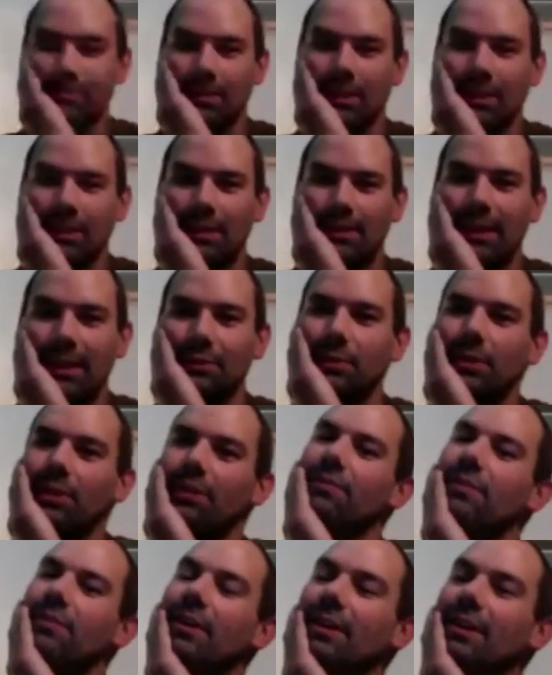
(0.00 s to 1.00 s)
That's one of
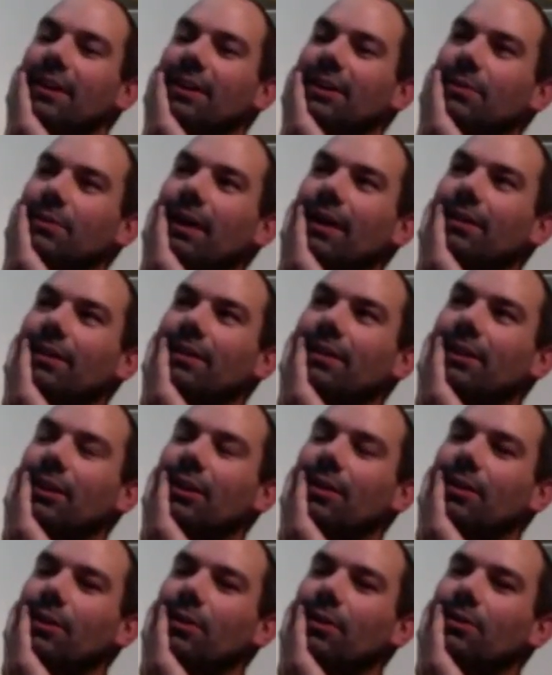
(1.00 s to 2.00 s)
the fun things about,
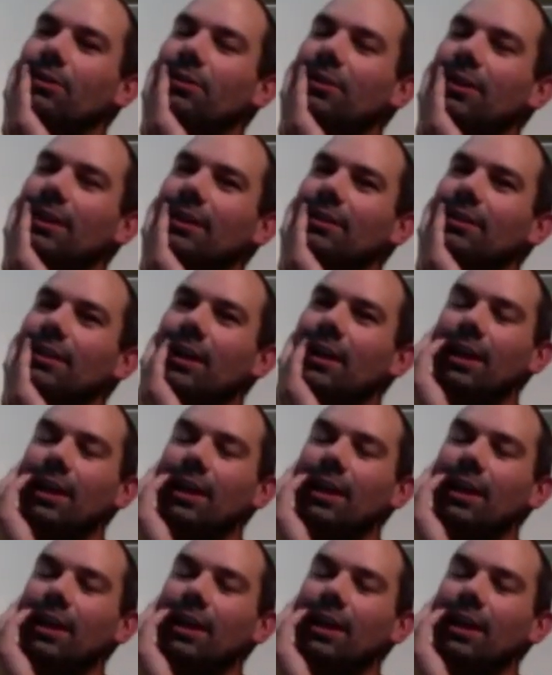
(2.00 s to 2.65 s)
those things,